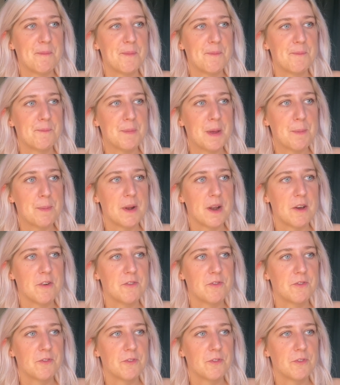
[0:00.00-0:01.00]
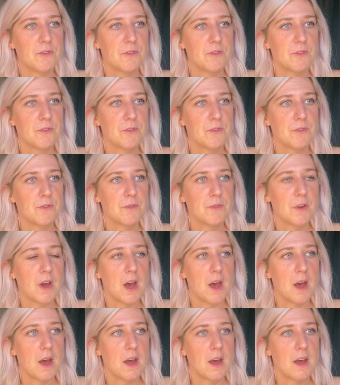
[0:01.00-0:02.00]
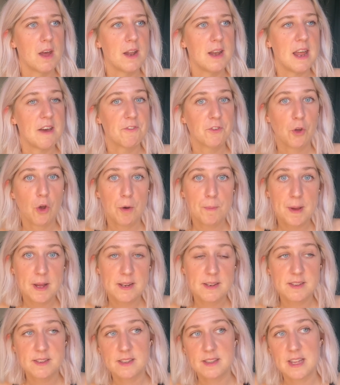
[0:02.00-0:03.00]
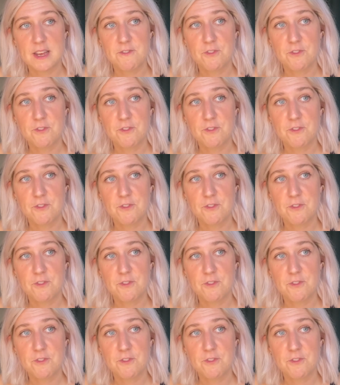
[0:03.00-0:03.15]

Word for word: People have left comments, they've